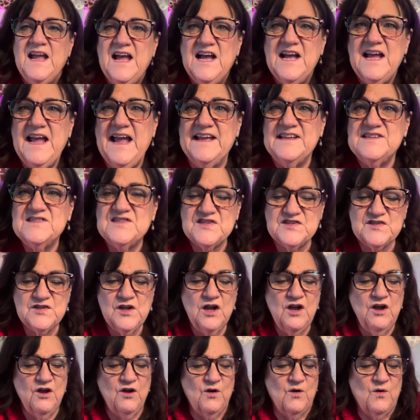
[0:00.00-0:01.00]
And
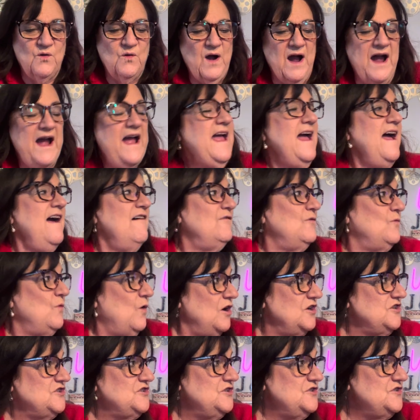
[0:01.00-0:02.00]
so I have a
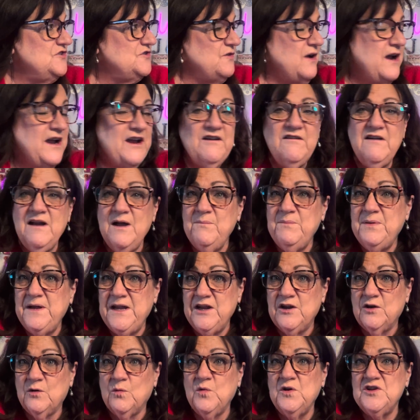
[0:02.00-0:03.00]
washer and dryer up
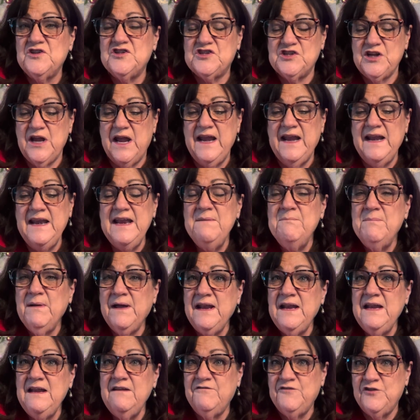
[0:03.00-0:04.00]
here, which
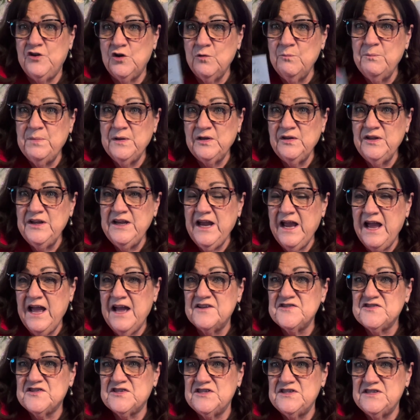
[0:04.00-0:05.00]
anybody, if you're building a
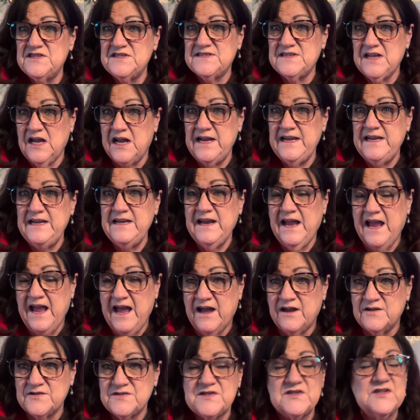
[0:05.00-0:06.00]
house and designing a
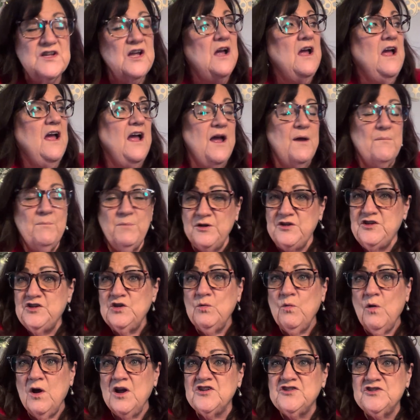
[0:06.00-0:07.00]
house, put your
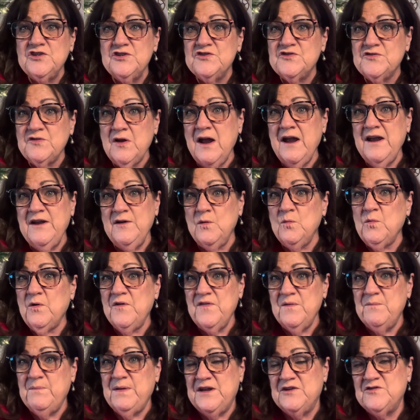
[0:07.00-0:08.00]
washer and dryer where
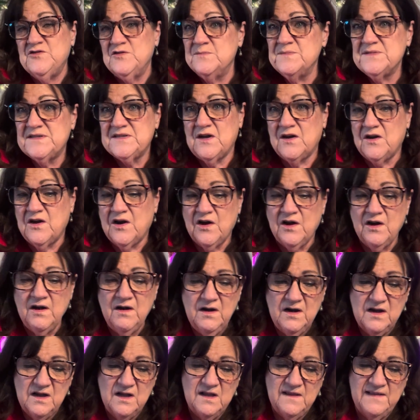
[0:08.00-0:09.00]
the bedrooms are.
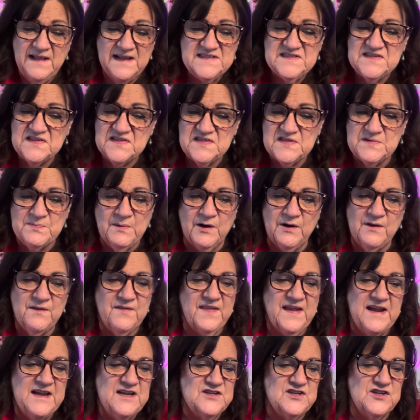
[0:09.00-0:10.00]
That's the smart
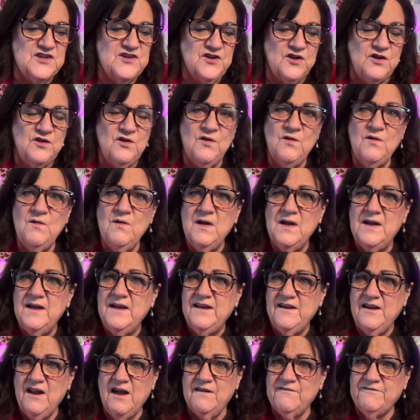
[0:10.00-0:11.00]
thing to do,
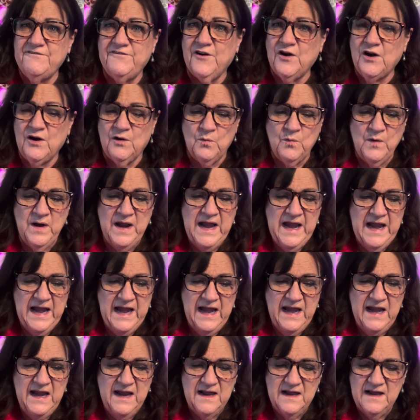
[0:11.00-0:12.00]
not far
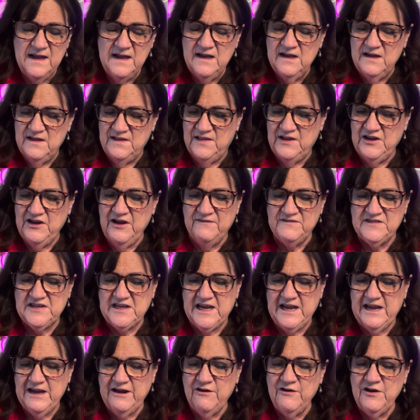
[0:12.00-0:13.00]
away, that you have to
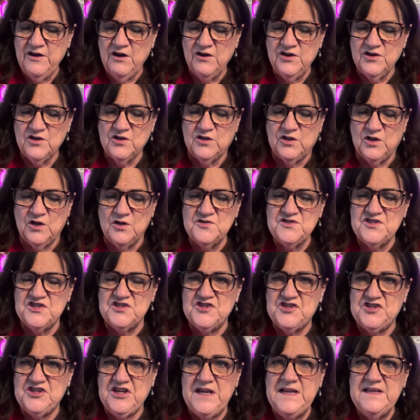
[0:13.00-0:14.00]
carry all your clothes and
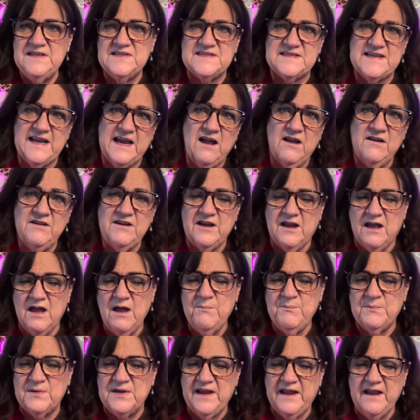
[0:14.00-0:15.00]
sheets down and
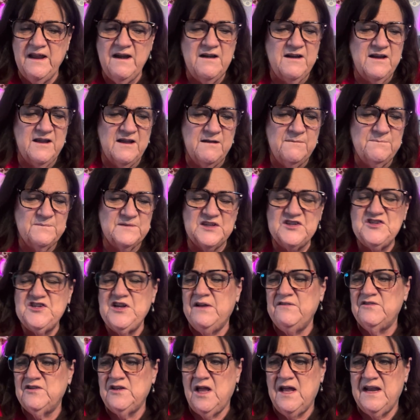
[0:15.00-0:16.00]
up and down and up, unless you
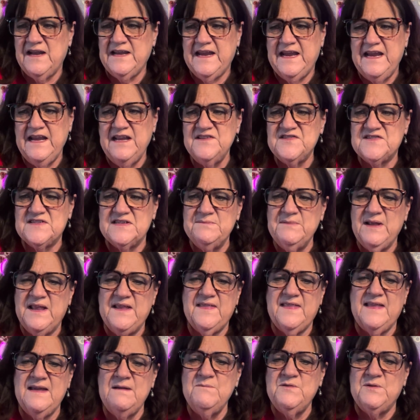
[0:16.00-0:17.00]
have a lot of kids and
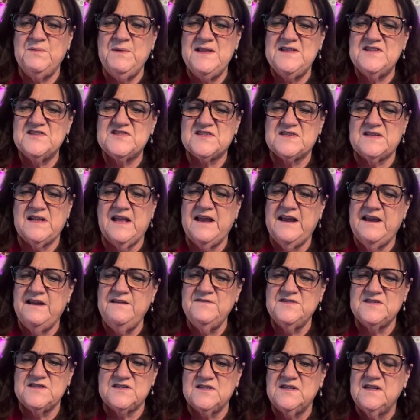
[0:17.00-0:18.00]
let them to be the
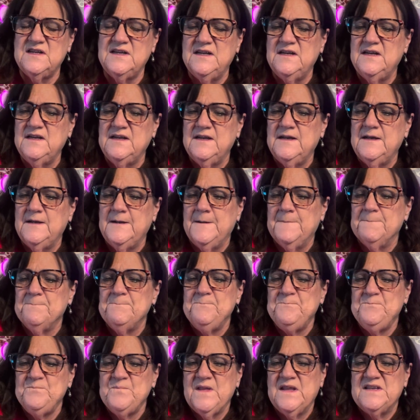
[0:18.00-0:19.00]
slaves.
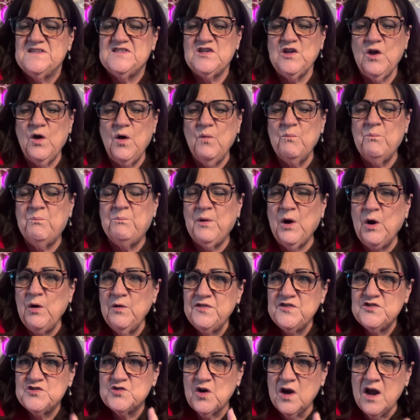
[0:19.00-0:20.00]
So
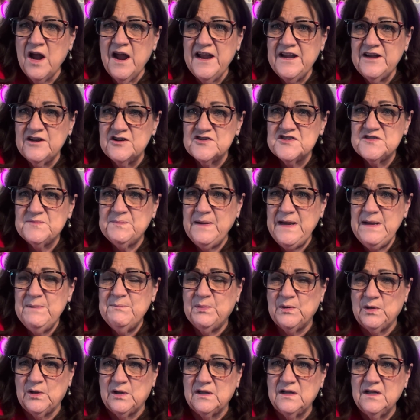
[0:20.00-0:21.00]
both dryers,
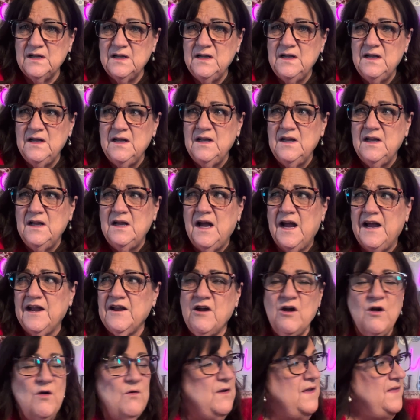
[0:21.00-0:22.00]
people, I
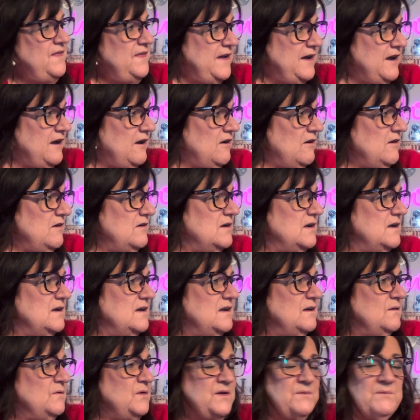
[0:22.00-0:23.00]
go in there
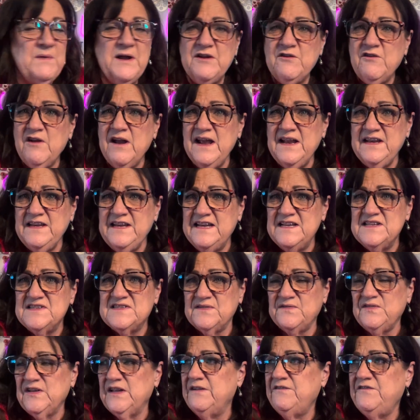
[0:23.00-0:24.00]
when my grandkids
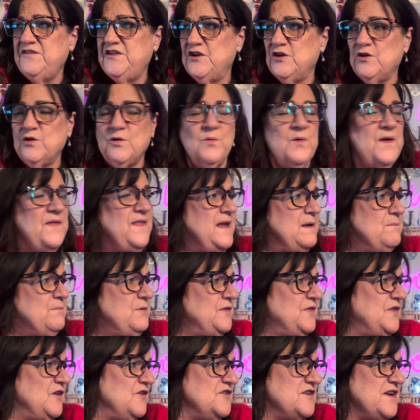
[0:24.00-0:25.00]
have lived here, when they
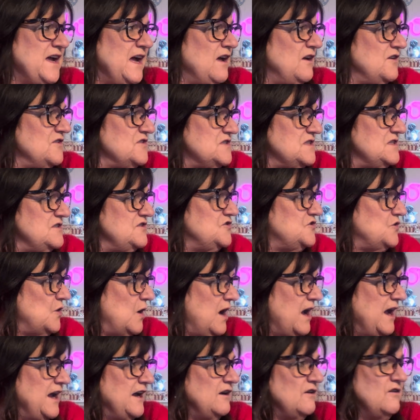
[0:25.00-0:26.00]
put their towels in the
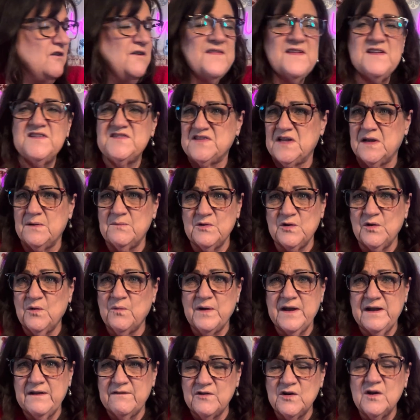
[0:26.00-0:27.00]
dryer in the summer or
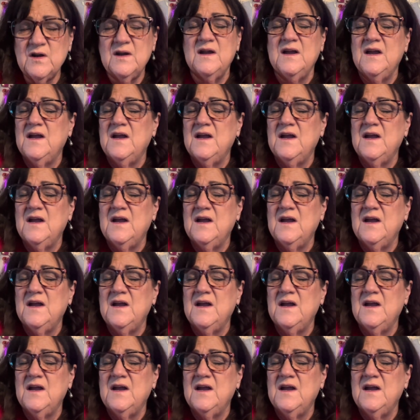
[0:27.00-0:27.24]
whatever.